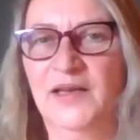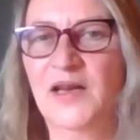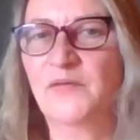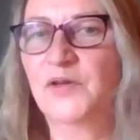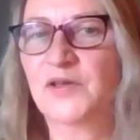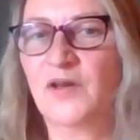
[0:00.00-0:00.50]
And
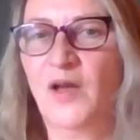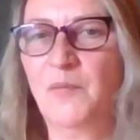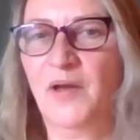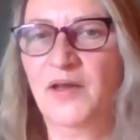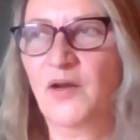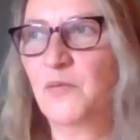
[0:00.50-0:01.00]
every time
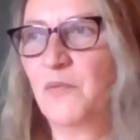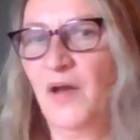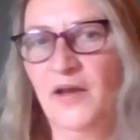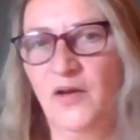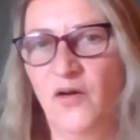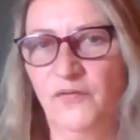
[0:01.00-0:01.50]
I go buy a
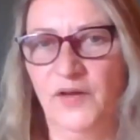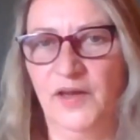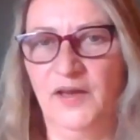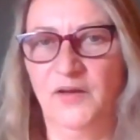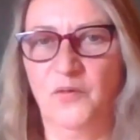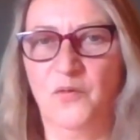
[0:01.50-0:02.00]

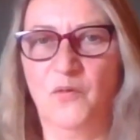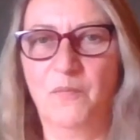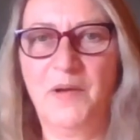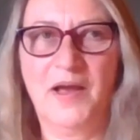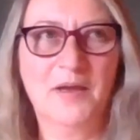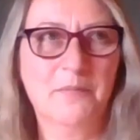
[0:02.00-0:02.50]
coffee or
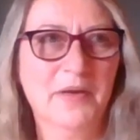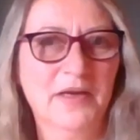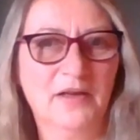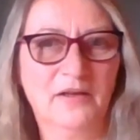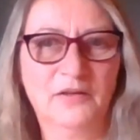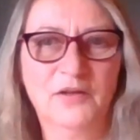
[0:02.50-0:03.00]
pay a
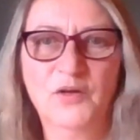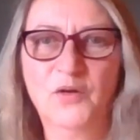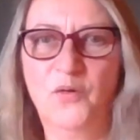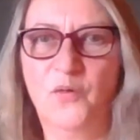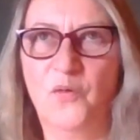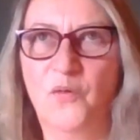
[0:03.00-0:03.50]
bill
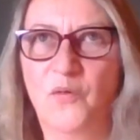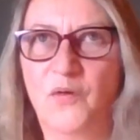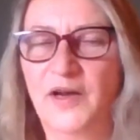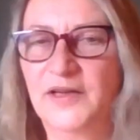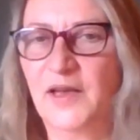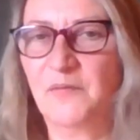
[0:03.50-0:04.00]
or
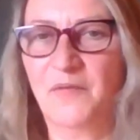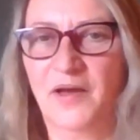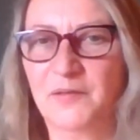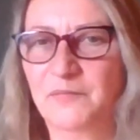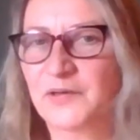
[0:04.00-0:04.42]
get my,